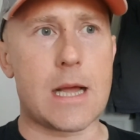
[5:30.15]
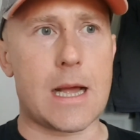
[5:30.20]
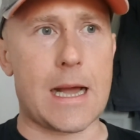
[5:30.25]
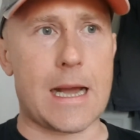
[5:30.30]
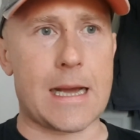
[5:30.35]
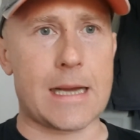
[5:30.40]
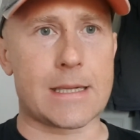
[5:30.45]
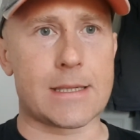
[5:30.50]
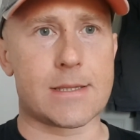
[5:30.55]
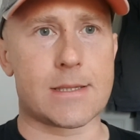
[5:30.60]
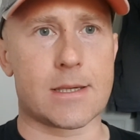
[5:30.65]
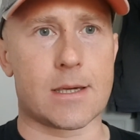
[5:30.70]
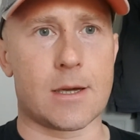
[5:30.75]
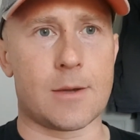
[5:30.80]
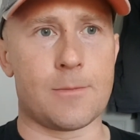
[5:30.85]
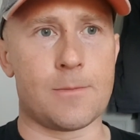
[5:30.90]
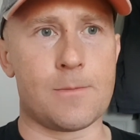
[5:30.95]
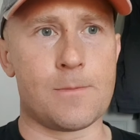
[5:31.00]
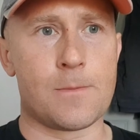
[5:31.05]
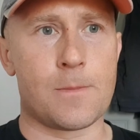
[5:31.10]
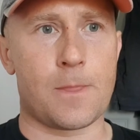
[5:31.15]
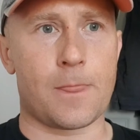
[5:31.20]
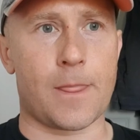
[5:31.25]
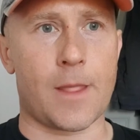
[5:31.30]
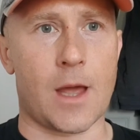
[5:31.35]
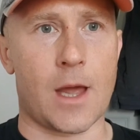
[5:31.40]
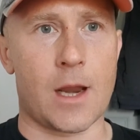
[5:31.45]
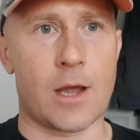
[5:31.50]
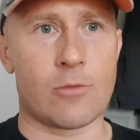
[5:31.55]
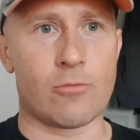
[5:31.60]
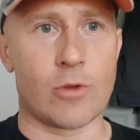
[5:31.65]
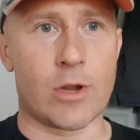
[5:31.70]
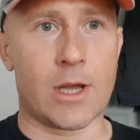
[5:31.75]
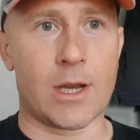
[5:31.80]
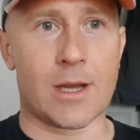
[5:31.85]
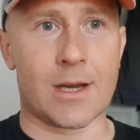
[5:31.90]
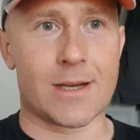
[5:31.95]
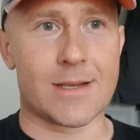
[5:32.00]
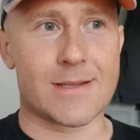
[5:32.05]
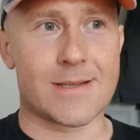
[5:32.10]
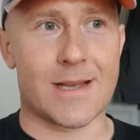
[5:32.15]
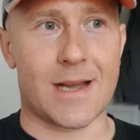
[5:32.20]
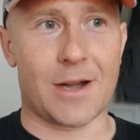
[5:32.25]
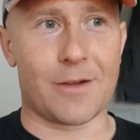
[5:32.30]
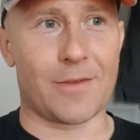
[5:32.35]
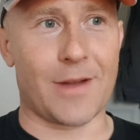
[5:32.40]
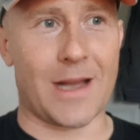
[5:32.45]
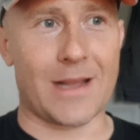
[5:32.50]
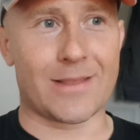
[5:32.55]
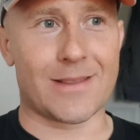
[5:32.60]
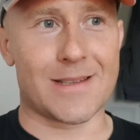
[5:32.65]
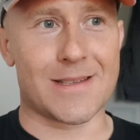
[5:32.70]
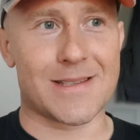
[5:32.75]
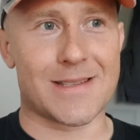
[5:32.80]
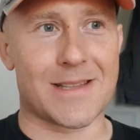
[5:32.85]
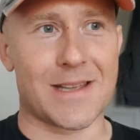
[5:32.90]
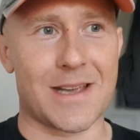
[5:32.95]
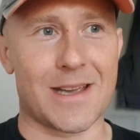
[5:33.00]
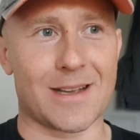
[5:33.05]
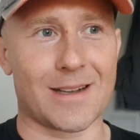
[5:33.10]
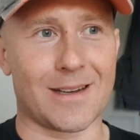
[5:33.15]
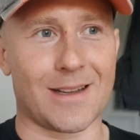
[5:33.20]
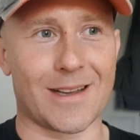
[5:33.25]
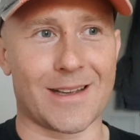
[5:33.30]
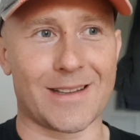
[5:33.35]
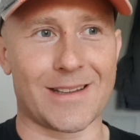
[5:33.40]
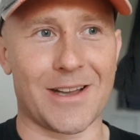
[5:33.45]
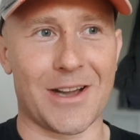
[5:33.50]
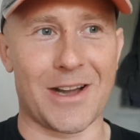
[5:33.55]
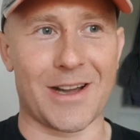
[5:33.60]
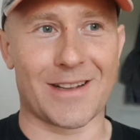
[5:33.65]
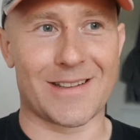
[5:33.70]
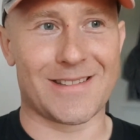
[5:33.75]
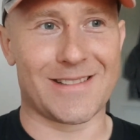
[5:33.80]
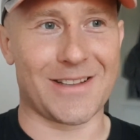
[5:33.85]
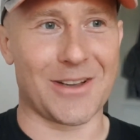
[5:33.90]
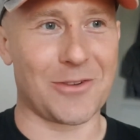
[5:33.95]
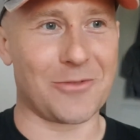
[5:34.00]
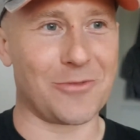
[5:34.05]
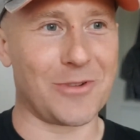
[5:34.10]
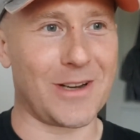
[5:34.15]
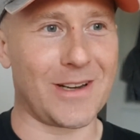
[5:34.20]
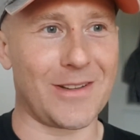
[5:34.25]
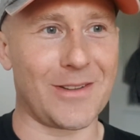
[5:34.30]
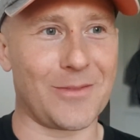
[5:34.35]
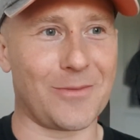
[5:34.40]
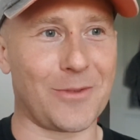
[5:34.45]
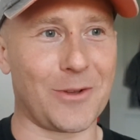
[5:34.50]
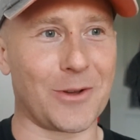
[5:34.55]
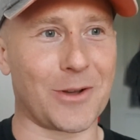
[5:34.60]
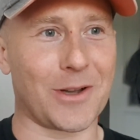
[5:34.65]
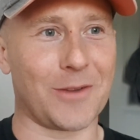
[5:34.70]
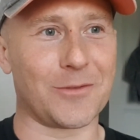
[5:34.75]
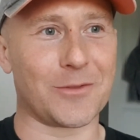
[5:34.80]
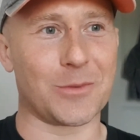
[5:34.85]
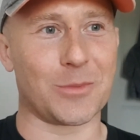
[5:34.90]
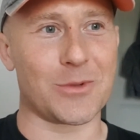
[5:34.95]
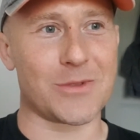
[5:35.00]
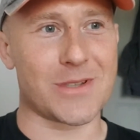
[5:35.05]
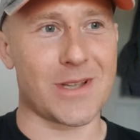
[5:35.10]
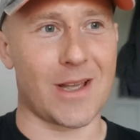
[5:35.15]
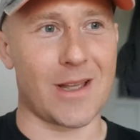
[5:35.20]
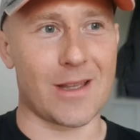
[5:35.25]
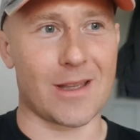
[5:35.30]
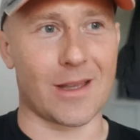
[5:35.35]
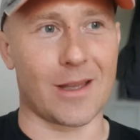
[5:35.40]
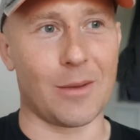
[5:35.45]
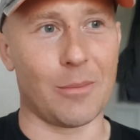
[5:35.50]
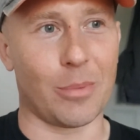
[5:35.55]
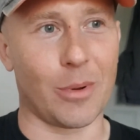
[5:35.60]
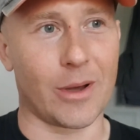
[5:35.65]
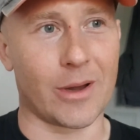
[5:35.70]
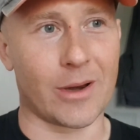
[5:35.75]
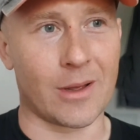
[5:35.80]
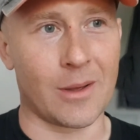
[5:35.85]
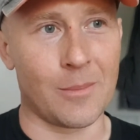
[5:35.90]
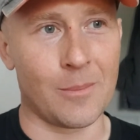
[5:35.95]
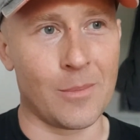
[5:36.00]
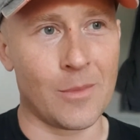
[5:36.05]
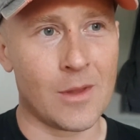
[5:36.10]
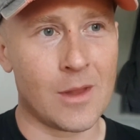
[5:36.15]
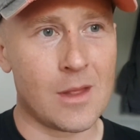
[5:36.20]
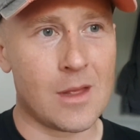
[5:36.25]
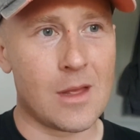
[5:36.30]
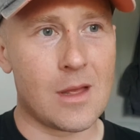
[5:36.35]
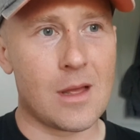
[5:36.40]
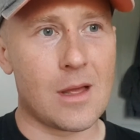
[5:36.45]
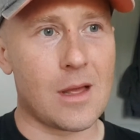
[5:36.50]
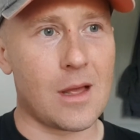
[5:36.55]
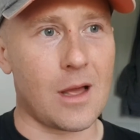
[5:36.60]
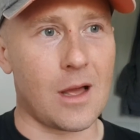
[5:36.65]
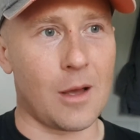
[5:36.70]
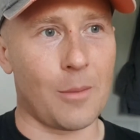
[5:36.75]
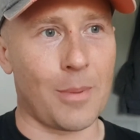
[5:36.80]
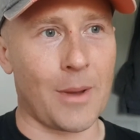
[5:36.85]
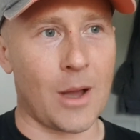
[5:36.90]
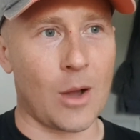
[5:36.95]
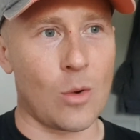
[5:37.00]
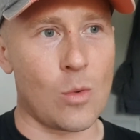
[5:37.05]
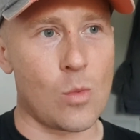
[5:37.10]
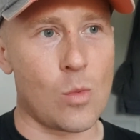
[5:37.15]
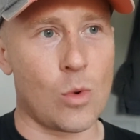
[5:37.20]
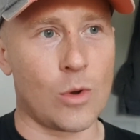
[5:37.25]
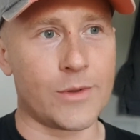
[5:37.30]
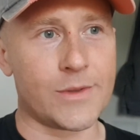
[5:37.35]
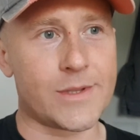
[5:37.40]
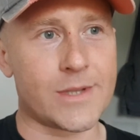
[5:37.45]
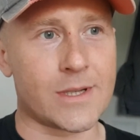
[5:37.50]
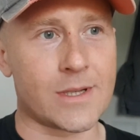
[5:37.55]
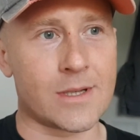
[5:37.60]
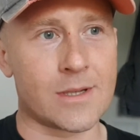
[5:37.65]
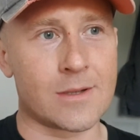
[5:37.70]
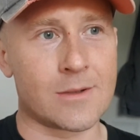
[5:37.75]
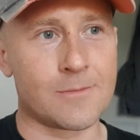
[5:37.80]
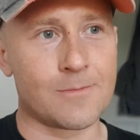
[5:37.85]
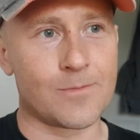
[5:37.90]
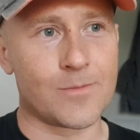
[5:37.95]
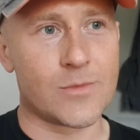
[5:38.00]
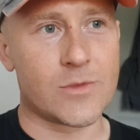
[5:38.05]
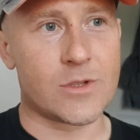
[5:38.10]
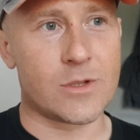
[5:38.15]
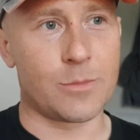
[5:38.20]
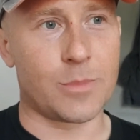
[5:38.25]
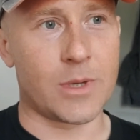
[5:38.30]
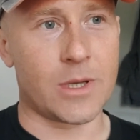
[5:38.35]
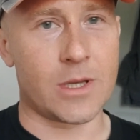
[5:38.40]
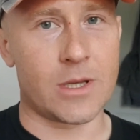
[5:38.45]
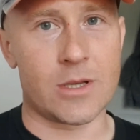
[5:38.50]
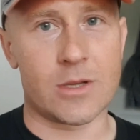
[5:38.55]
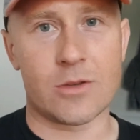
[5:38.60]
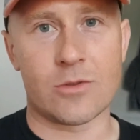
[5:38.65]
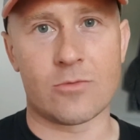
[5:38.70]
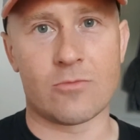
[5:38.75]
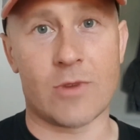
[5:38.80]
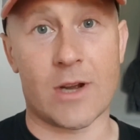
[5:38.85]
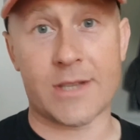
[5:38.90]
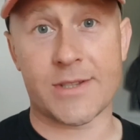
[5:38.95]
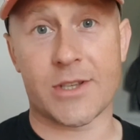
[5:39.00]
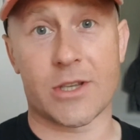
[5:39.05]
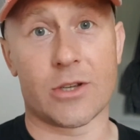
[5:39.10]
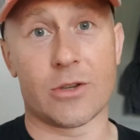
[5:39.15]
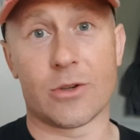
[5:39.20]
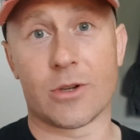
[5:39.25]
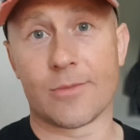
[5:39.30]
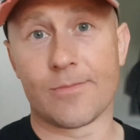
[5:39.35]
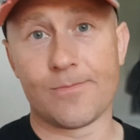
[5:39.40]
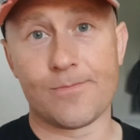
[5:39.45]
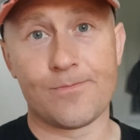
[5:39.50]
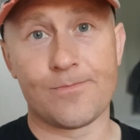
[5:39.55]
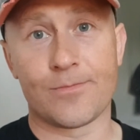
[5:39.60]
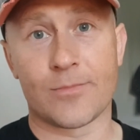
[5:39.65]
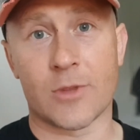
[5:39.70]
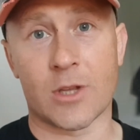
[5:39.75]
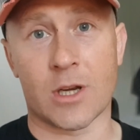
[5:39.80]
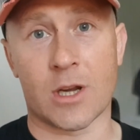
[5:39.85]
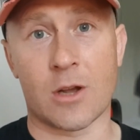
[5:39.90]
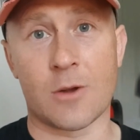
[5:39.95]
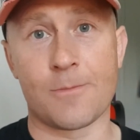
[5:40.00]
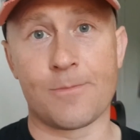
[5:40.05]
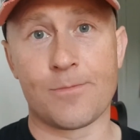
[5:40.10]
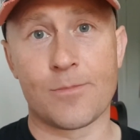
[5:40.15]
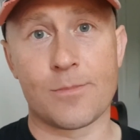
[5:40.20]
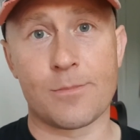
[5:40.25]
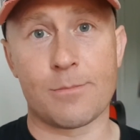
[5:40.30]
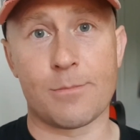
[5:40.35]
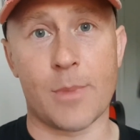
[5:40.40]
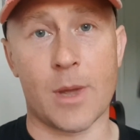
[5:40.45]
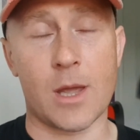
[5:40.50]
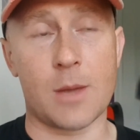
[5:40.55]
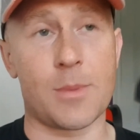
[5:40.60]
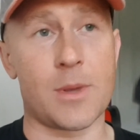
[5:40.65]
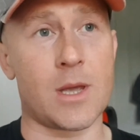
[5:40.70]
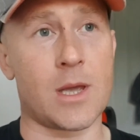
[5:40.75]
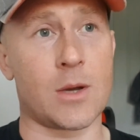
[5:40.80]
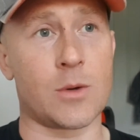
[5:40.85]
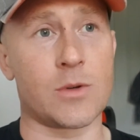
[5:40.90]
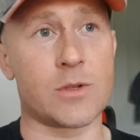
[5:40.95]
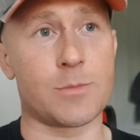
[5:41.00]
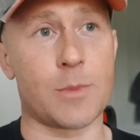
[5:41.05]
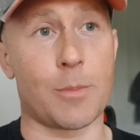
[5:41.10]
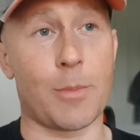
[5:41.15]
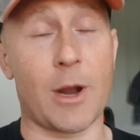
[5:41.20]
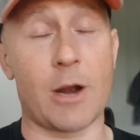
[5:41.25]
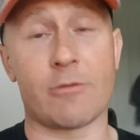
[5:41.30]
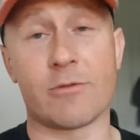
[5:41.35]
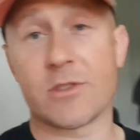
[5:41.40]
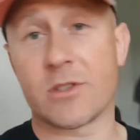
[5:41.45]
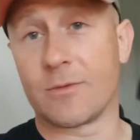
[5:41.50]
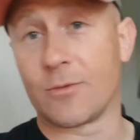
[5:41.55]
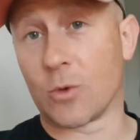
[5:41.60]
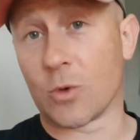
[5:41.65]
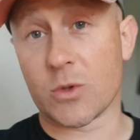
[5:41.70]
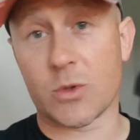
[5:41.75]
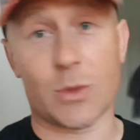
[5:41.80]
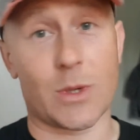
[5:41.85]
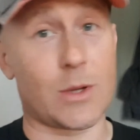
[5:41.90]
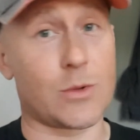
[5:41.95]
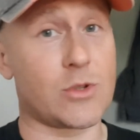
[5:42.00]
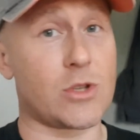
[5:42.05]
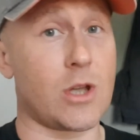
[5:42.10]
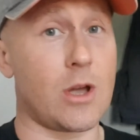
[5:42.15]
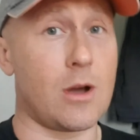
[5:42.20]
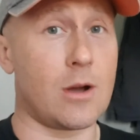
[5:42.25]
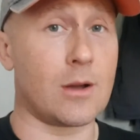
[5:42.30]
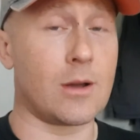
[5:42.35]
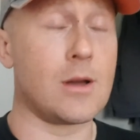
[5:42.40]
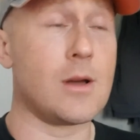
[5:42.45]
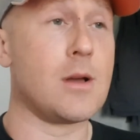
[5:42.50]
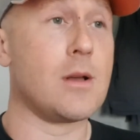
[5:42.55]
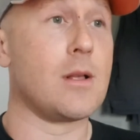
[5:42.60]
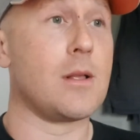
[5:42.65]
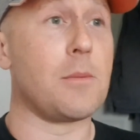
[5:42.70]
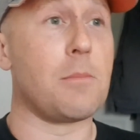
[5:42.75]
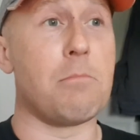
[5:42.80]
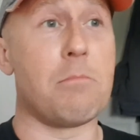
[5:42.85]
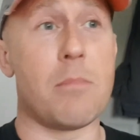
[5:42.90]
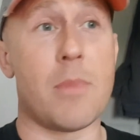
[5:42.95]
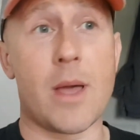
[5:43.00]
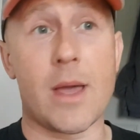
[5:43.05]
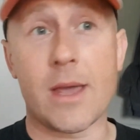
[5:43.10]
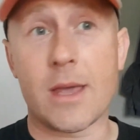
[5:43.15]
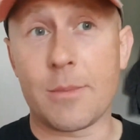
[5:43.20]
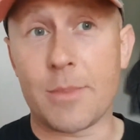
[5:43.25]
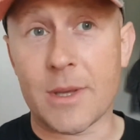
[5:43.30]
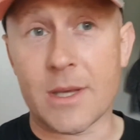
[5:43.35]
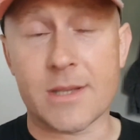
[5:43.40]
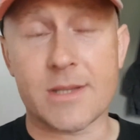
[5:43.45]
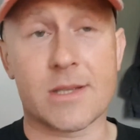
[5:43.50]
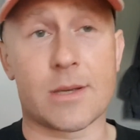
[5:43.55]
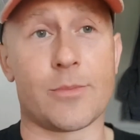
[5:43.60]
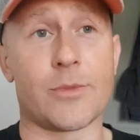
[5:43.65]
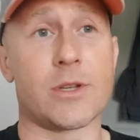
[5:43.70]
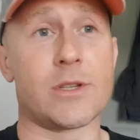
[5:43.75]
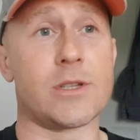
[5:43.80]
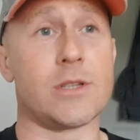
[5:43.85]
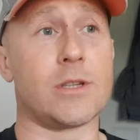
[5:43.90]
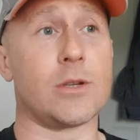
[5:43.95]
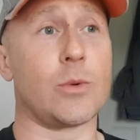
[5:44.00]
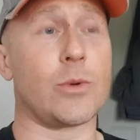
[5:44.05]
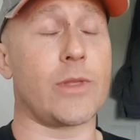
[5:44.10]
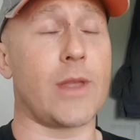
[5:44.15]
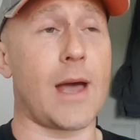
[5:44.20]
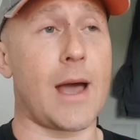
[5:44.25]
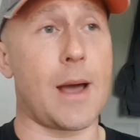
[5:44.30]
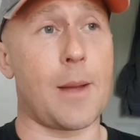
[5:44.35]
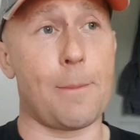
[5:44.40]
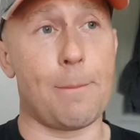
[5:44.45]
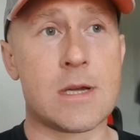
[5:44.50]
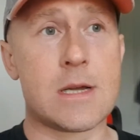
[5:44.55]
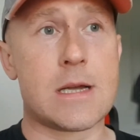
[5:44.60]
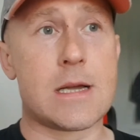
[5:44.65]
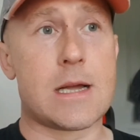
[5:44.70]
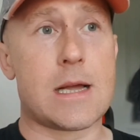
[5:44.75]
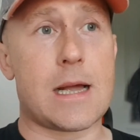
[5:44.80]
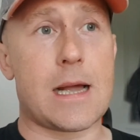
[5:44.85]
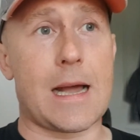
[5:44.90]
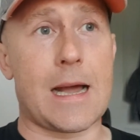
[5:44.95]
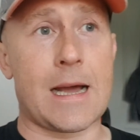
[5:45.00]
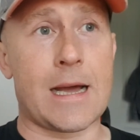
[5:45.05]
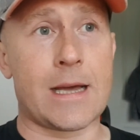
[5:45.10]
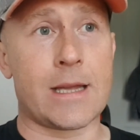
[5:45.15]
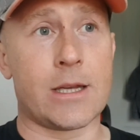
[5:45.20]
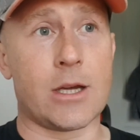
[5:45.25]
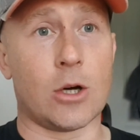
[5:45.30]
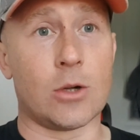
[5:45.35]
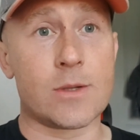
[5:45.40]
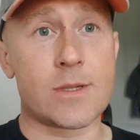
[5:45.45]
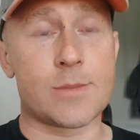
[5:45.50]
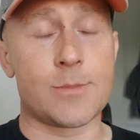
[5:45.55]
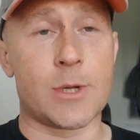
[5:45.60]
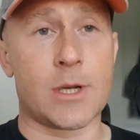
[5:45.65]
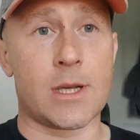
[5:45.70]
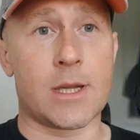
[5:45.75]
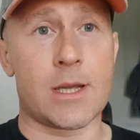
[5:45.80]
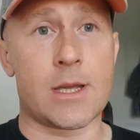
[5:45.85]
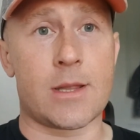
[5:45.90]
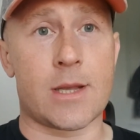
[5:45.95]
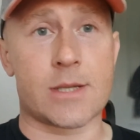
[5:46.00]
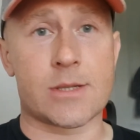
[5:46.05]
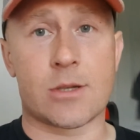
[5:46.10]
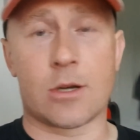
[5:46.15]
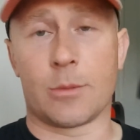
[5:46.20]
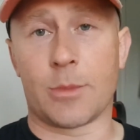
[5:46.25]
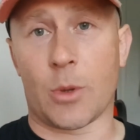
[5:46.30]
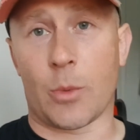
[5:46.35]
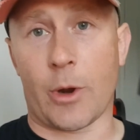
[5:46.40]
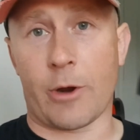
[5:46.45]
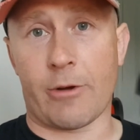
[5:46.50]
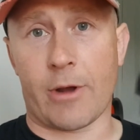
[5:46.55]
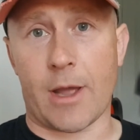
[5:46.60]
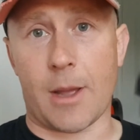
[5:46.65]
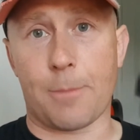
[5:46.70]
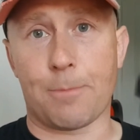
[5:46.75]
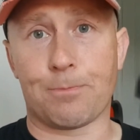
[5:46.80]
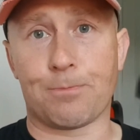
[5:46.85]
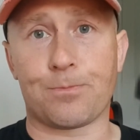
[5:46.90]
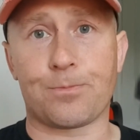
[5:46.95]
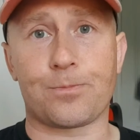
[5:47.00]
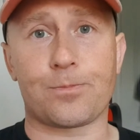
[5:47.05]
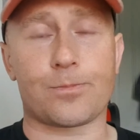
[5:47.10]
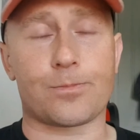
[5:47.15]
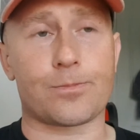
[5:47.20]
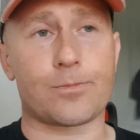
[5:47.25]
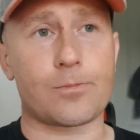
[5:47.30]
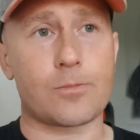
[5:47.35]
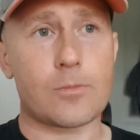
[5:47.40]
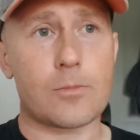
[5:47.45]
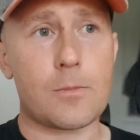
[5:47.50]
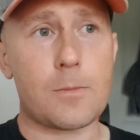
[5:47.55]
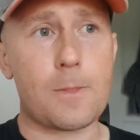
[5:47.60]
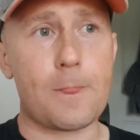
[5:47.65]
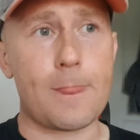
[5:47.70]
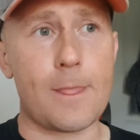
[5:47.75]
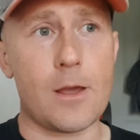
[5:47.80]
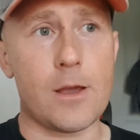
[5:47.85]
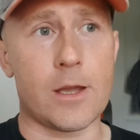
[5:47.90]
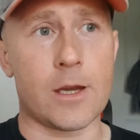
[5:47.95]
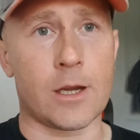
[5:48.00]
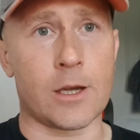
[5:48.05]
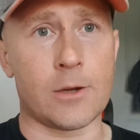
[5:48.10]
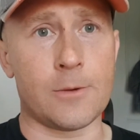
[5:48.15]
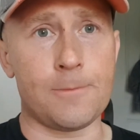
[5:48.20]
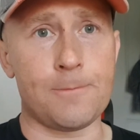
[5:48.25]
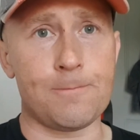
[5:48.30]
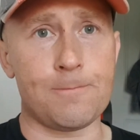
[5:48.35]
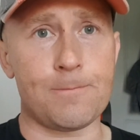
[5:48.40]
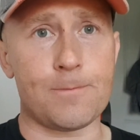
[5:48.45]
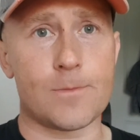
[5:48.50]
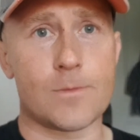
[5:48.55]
And um, and I realised that I've had this thing. Like I don't really feel comfortable saying it, but um, about wanting to be rescued. You know, maybe I was my parents divorced when I was young. Maybe it's something to do with that. And ultimately, that's got me where I am. You know.